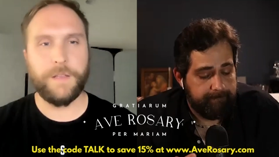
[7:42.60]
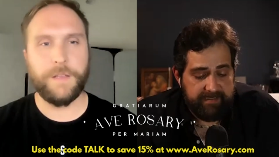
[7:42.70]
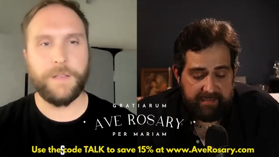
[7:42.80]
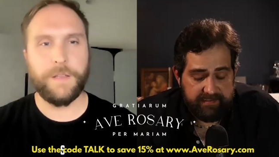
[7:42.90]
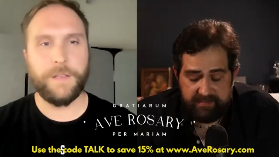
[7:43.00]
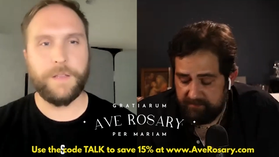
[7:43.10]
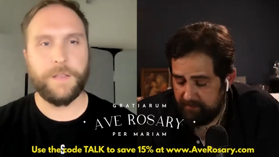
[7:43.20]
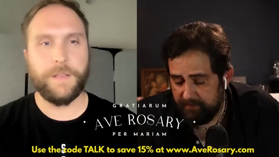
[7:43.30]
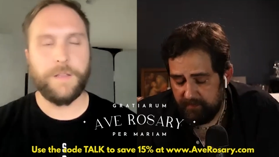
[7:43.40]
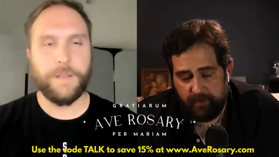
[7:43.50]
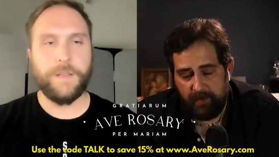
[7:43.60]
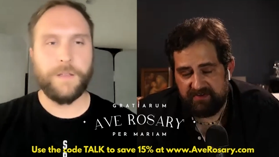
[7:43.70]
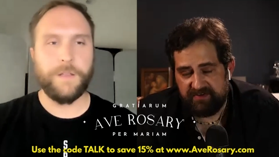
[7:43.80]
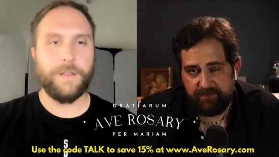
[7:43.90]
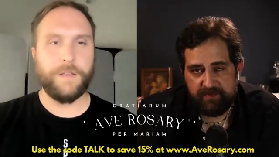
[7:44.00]
Speaker 1: This is beautiful. So what else
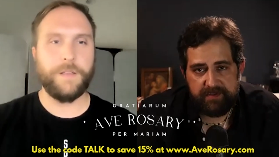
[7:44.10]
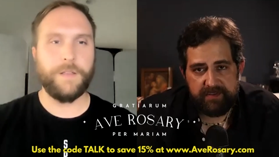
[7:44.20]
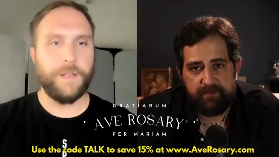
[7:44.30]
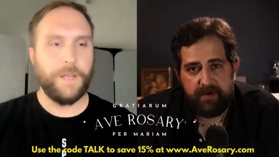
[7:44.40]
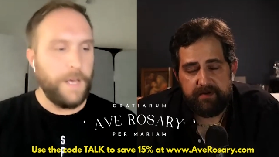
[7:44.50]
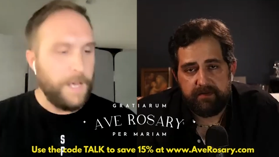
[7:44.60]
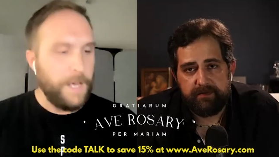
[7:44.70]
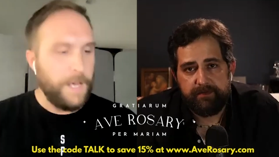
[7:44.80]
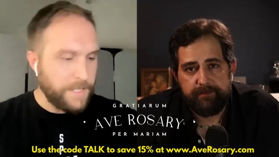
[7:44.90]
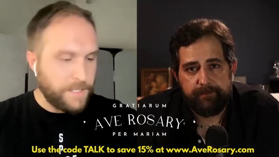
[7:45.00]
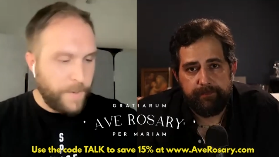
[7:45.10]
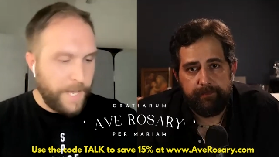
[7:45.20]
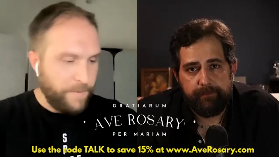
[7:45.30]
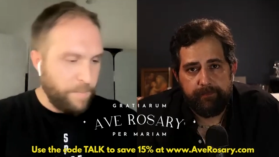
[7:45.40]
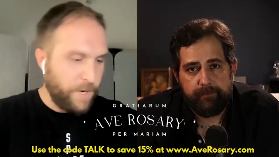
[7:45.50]
comes with this bundle?
Speaker 2: Yeah, so
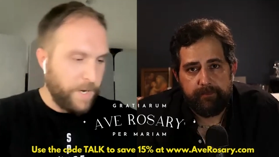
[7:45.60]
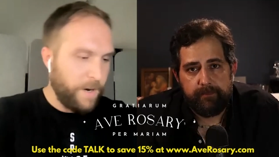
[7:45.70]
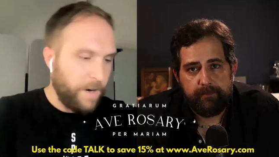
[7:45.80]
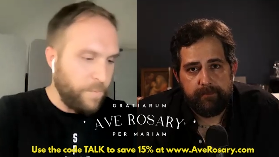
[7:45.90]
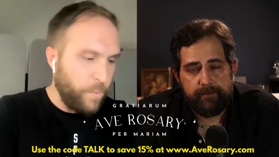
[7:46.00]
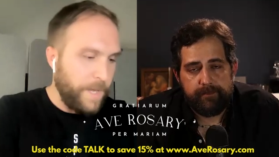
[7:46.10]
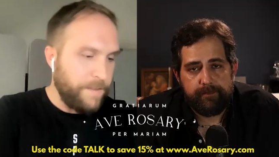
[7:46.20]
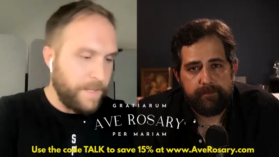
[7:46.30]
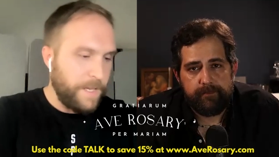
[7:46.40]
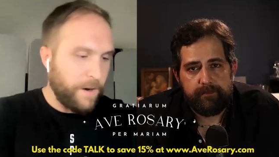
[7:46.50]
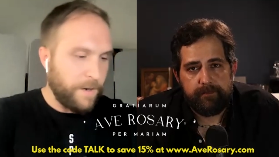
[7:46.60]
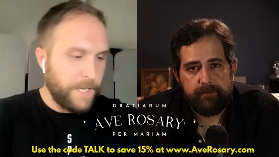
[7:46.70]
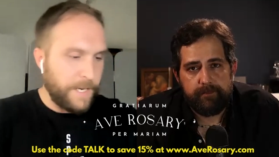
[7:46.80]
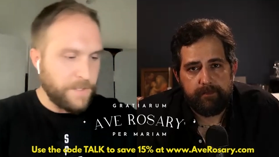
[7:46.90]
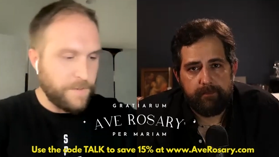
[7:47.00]
we have a prayer card with the Our
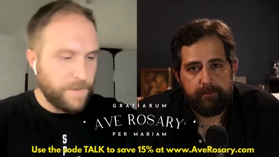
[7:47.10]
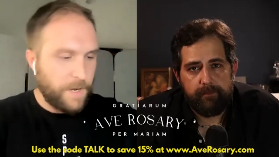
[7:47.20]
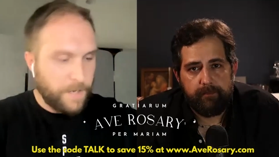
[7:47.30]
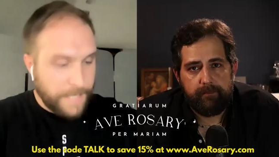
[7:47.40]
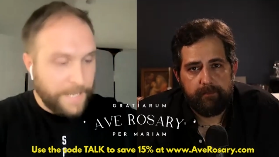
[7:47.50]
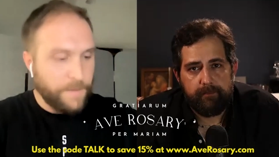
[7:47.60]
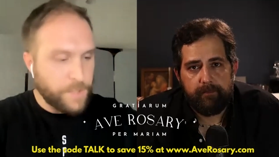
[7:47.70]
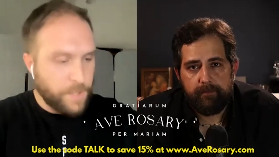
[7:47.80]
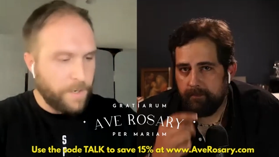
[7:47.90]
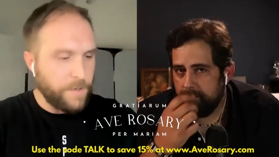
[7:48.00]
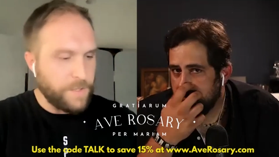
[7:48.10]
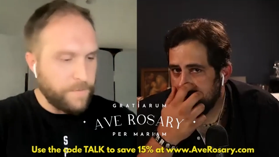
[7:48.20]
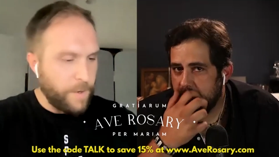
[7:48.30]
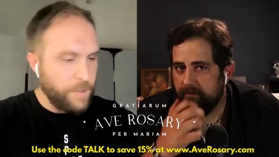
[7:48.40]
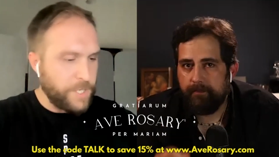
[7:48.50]
Lady of Sorrows
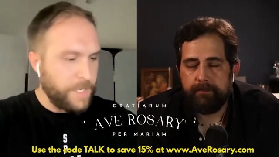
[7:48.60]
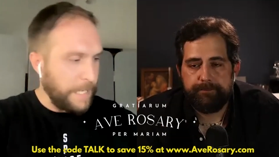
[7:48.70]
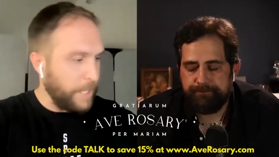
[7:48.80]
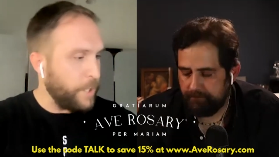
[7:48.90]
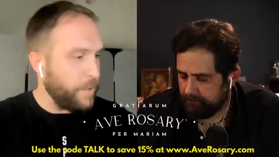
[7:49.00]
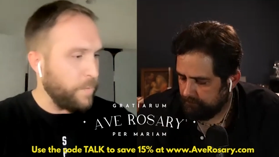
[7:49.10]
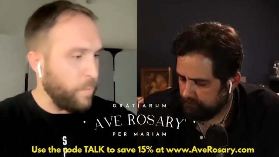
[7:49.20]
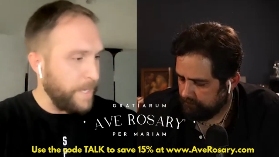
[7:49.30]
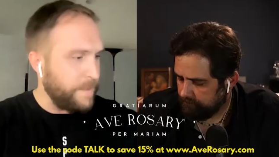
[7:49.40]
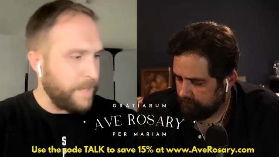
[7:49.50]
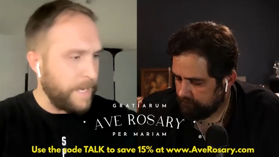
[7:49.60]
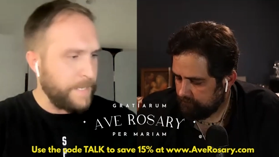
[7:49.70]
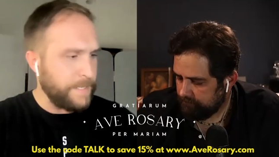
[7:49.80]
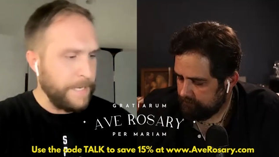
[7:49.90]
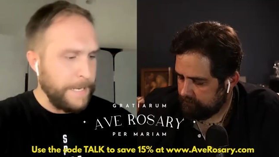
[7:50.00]
devotion included with
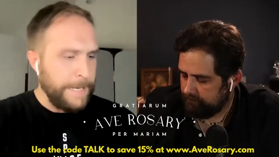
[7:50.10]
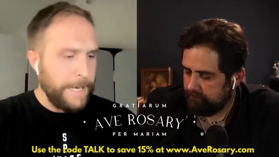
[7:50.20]
that.